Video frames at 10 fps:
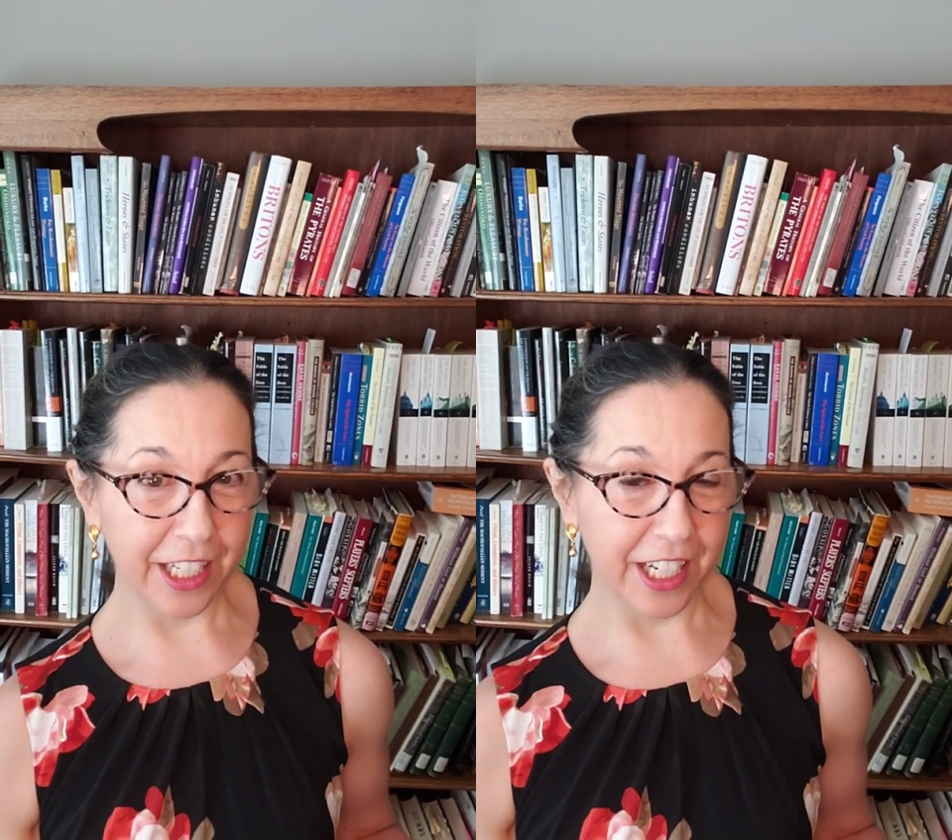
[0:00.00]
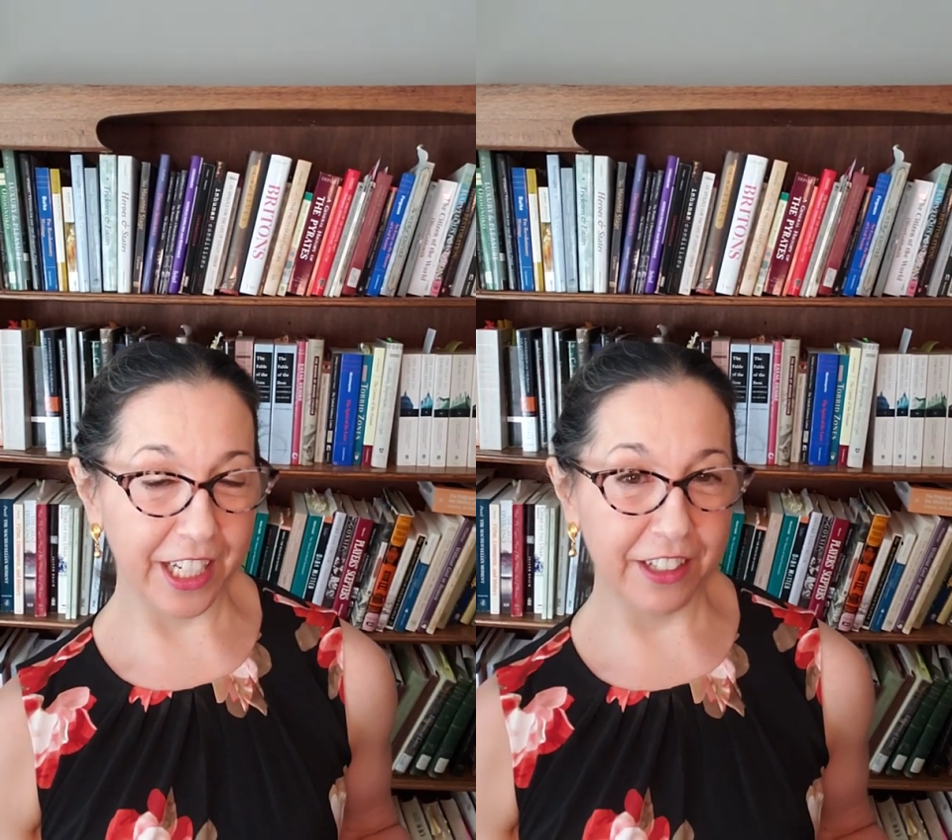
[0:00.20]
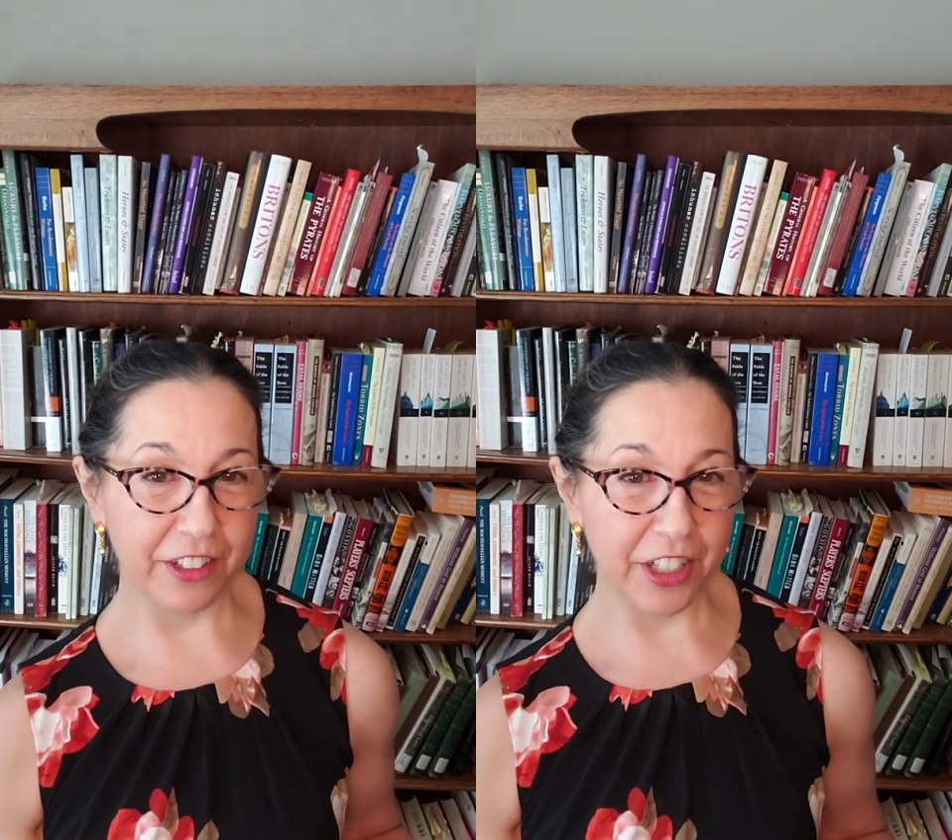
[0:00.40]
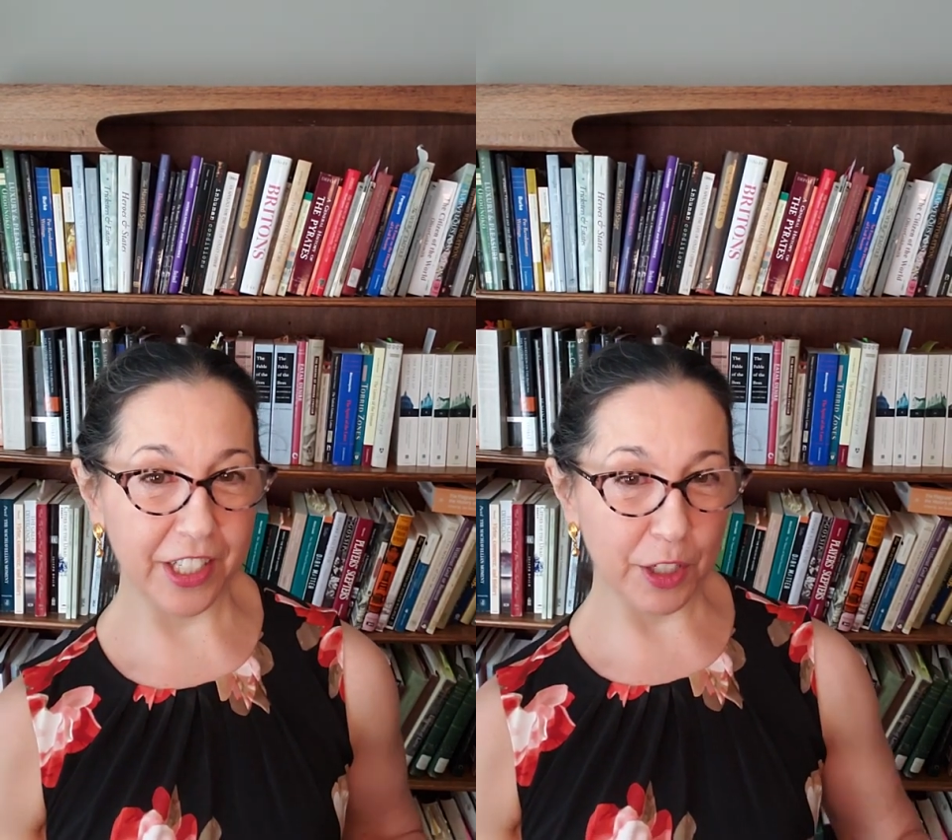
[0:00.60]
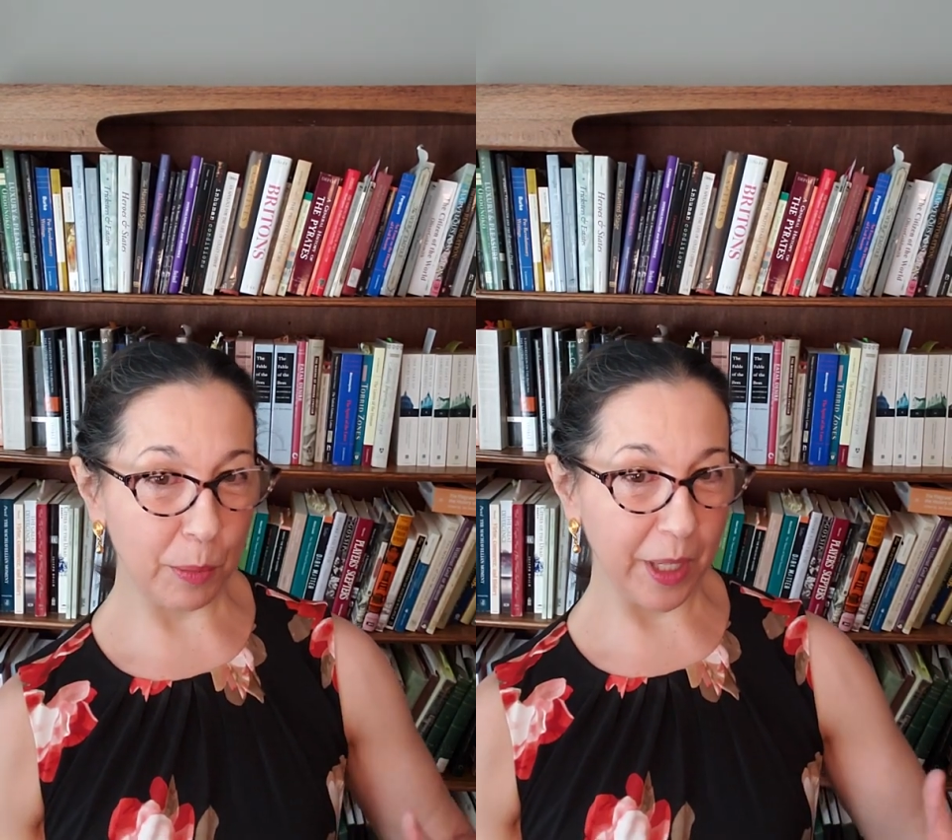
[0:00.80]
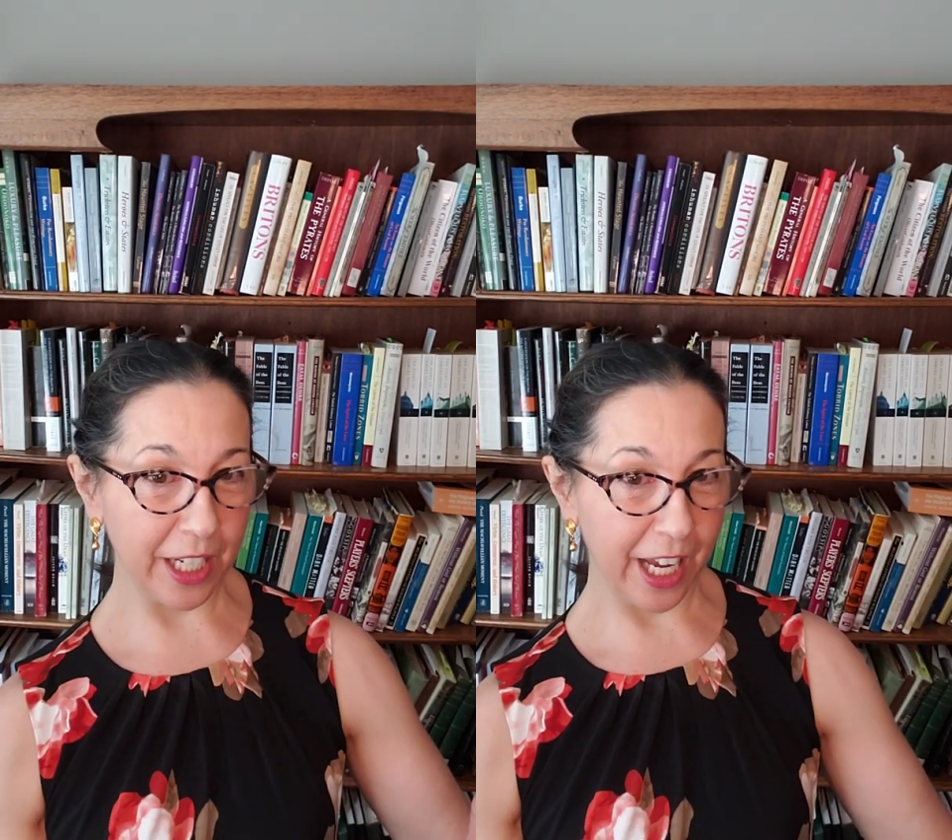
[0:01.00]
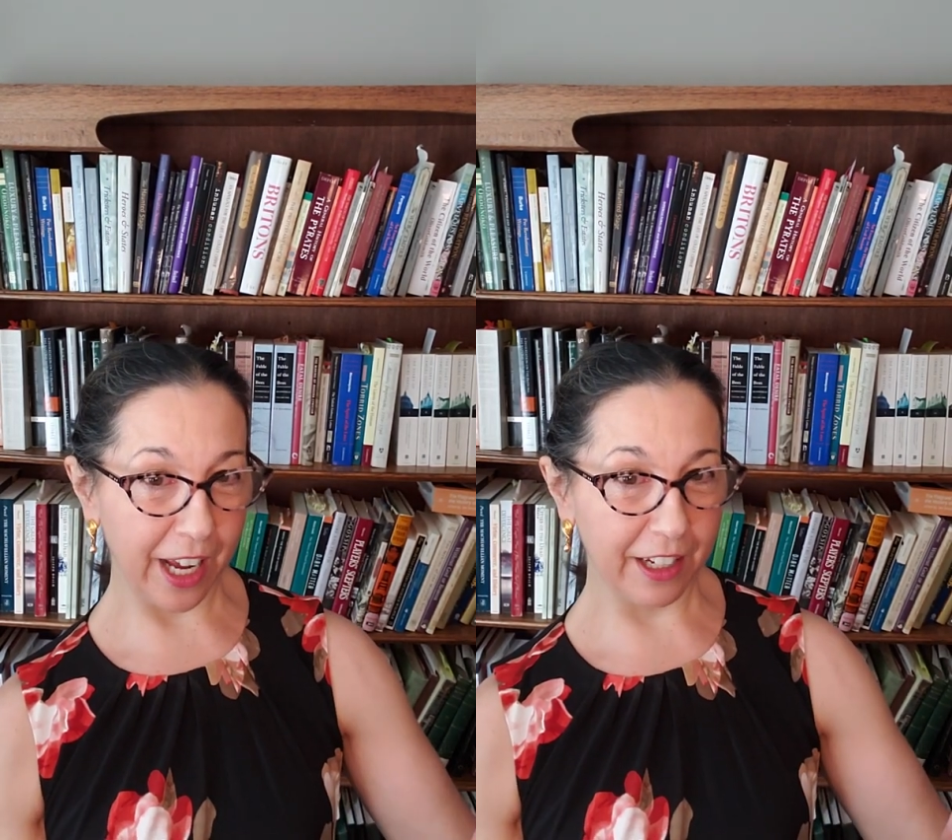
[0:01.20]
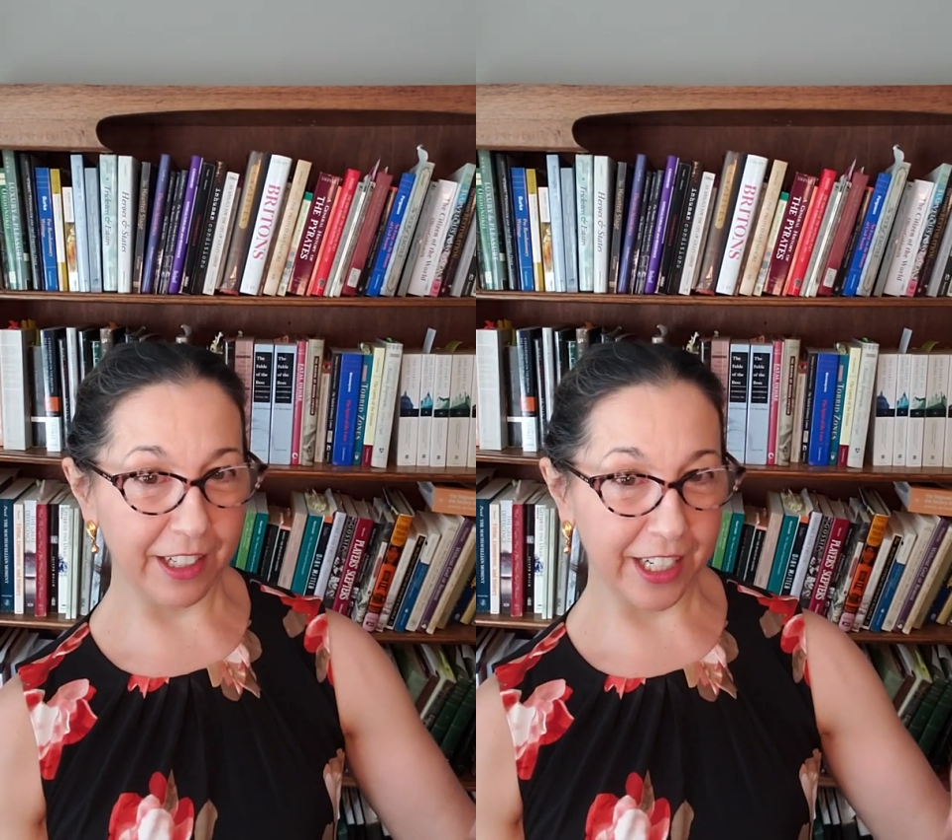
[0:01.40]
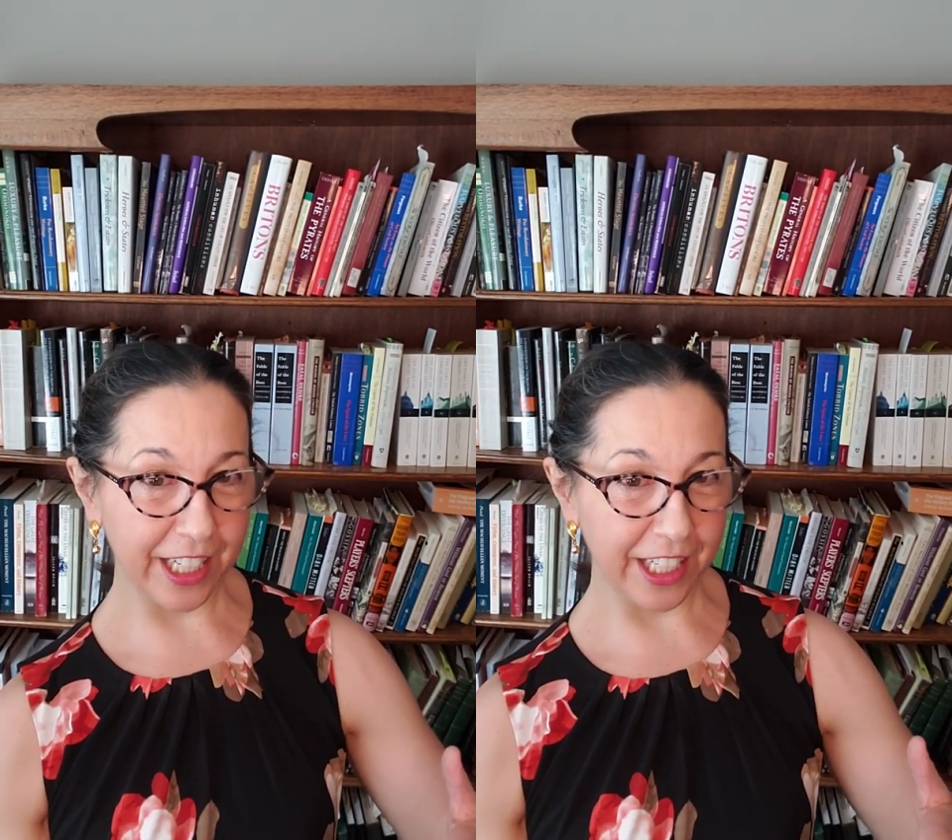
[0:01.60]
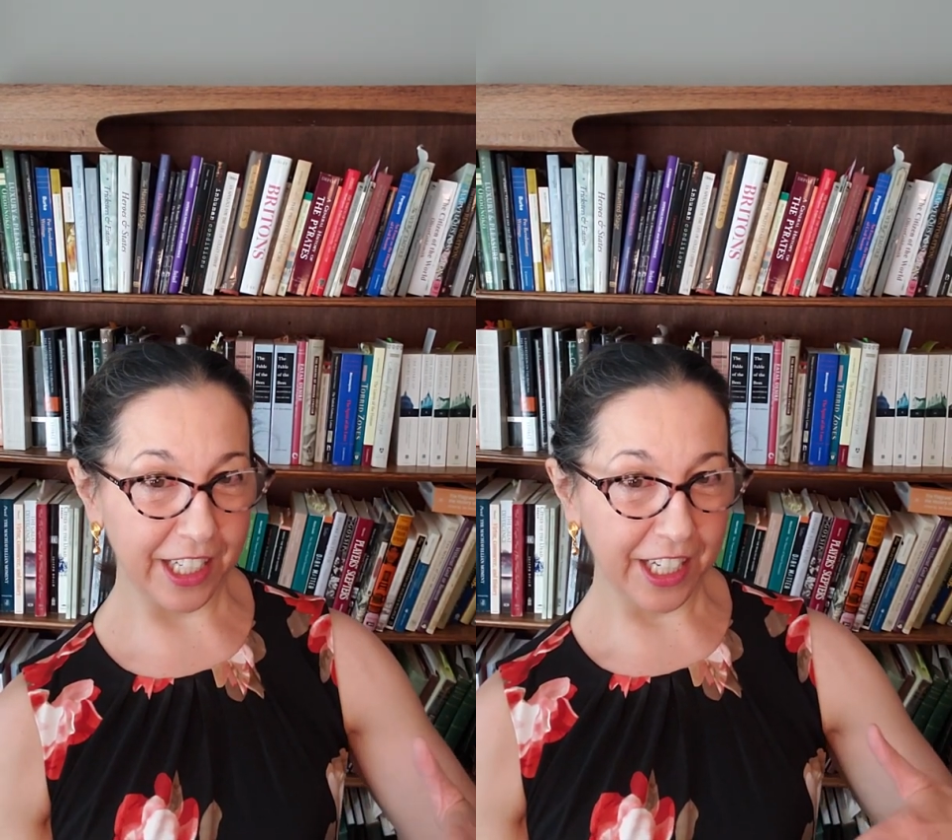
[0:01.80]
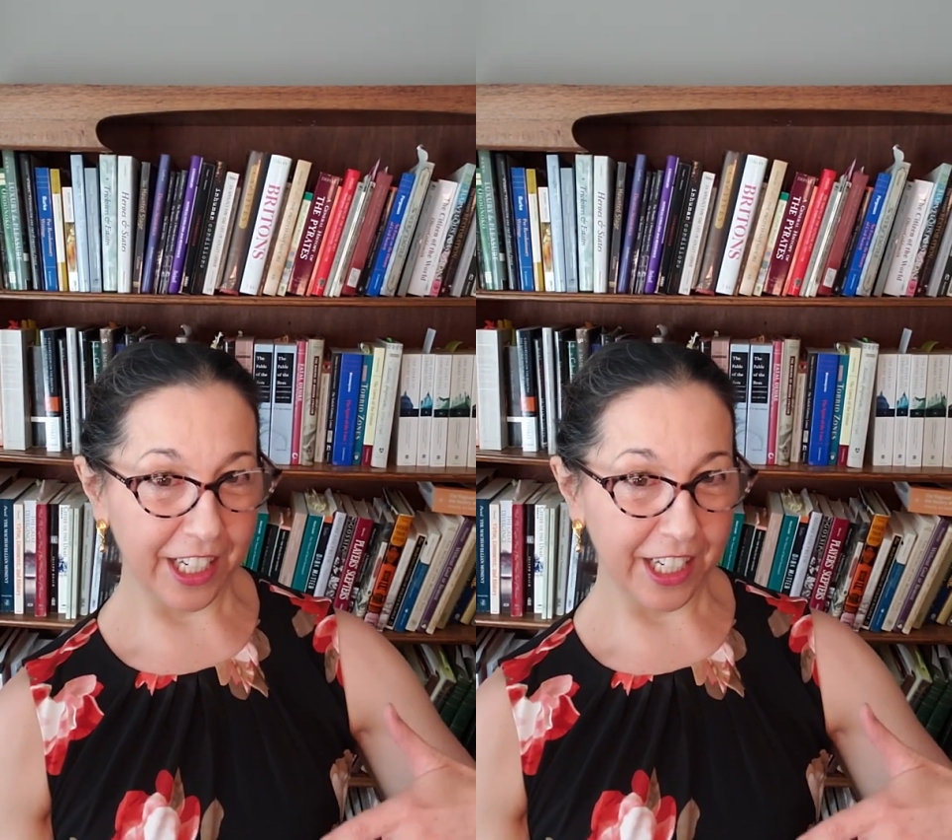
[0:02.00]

And she's a Manhattanite,